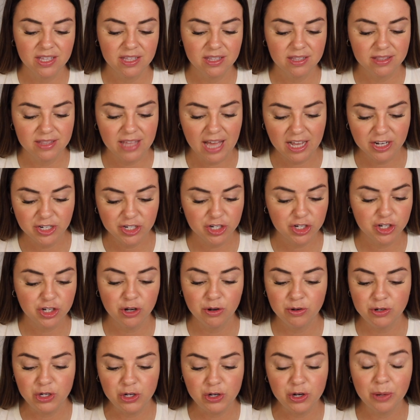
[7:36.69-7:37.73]
that just
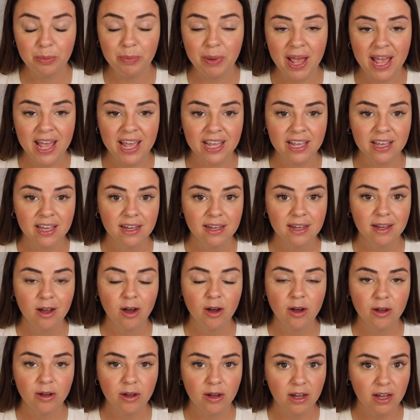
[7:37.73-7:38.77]
shows you're paying
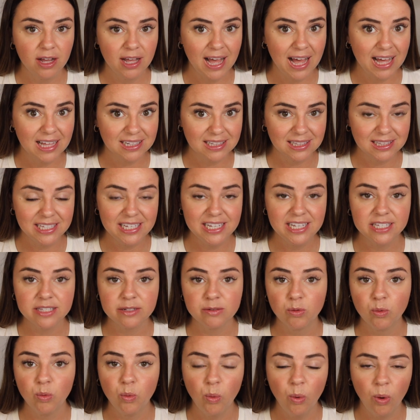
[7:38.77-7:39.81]
at least
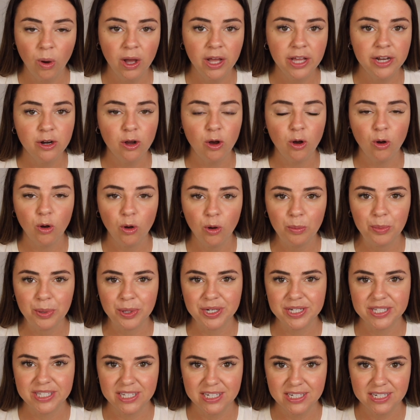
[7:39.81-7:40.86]
1 whole
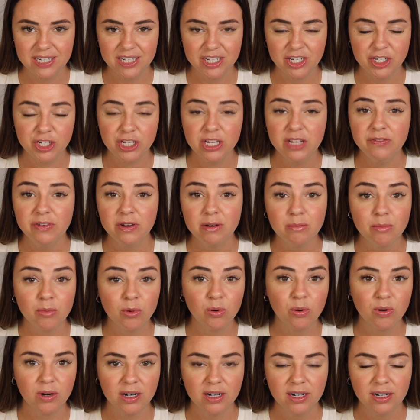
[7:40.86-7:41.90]
percentage, even
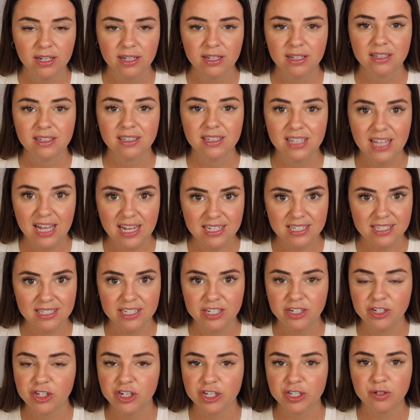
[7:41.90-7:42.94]
more, less
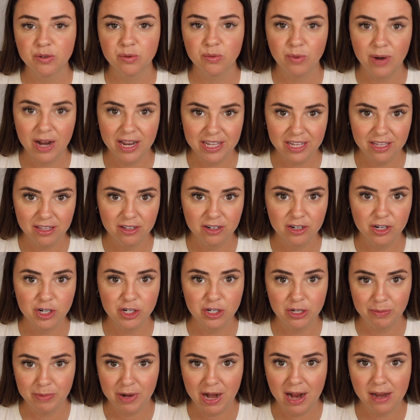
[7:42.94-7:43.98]
than just regular
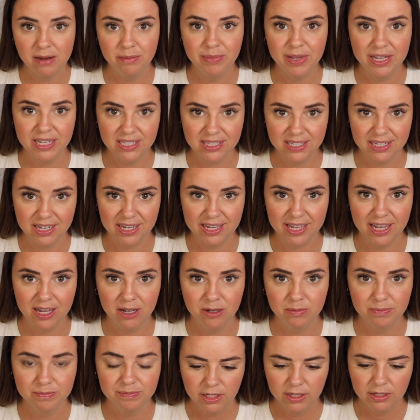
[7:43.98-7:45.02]
Gemini Basic
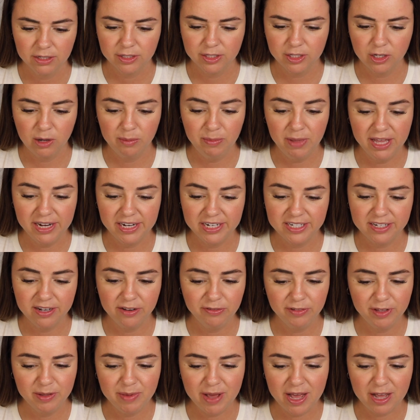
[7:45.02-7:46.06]
account. So I'm headed
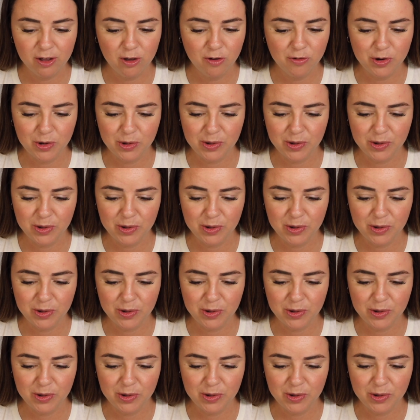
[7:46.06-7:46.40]
definitely back over to